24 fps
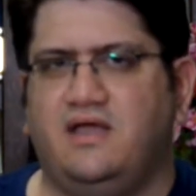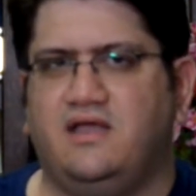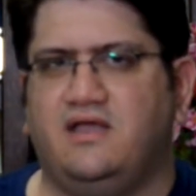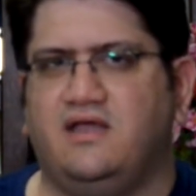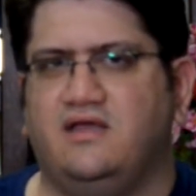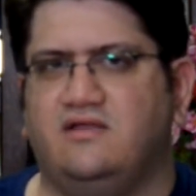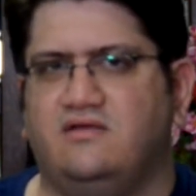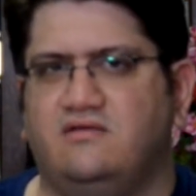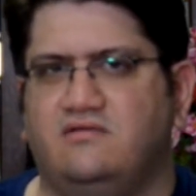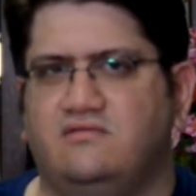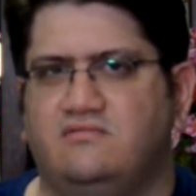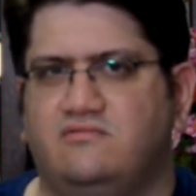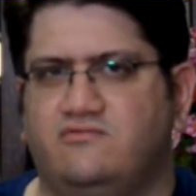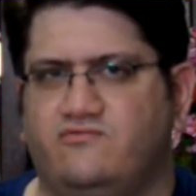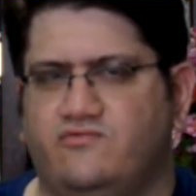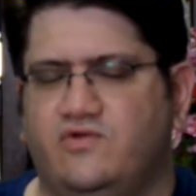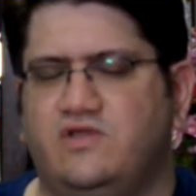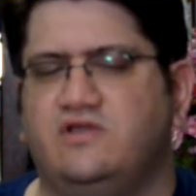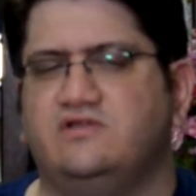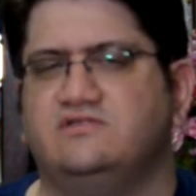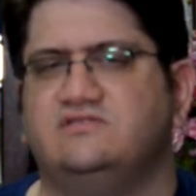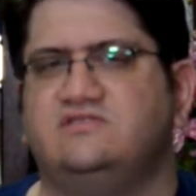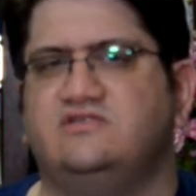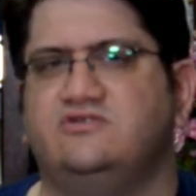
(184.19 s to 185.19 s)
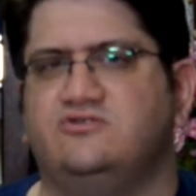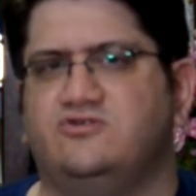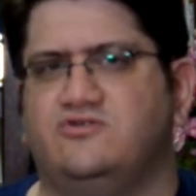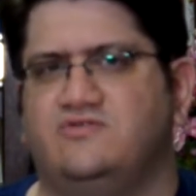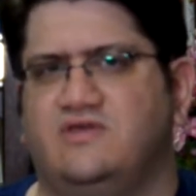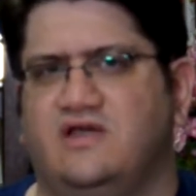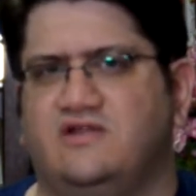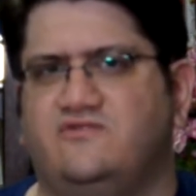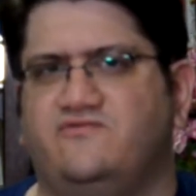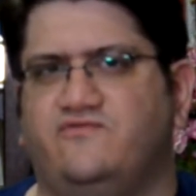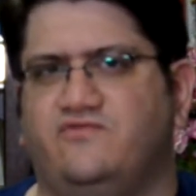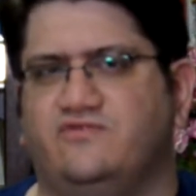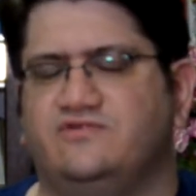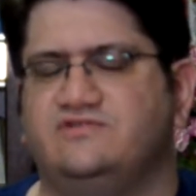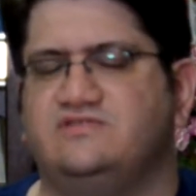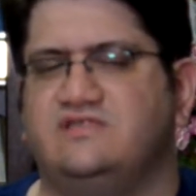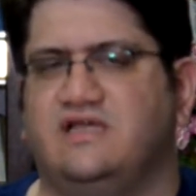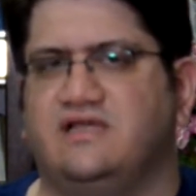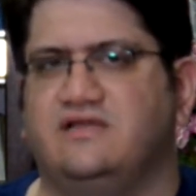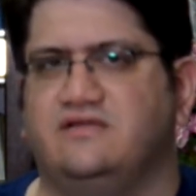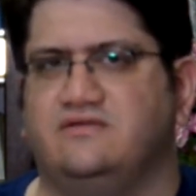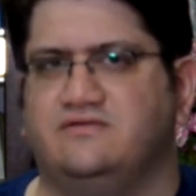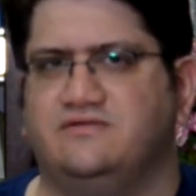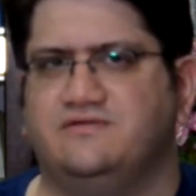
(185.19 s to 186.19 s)
and reconsider that for a
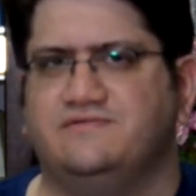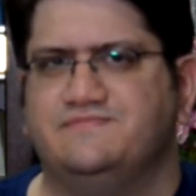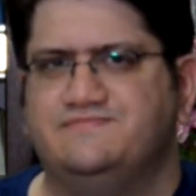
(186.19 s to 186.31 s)
second.